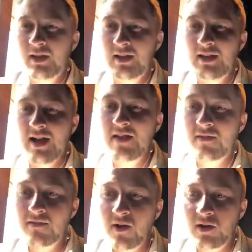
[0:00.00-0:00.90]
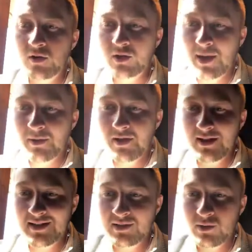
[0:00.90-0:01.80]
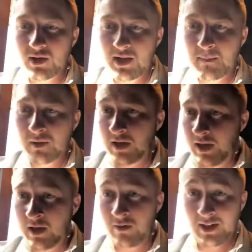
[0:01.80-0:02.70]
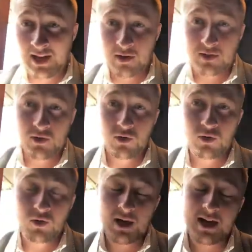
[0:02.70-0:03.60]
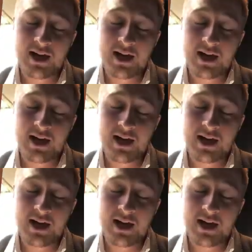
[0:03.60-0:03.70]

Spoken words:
And then the final couple of things related to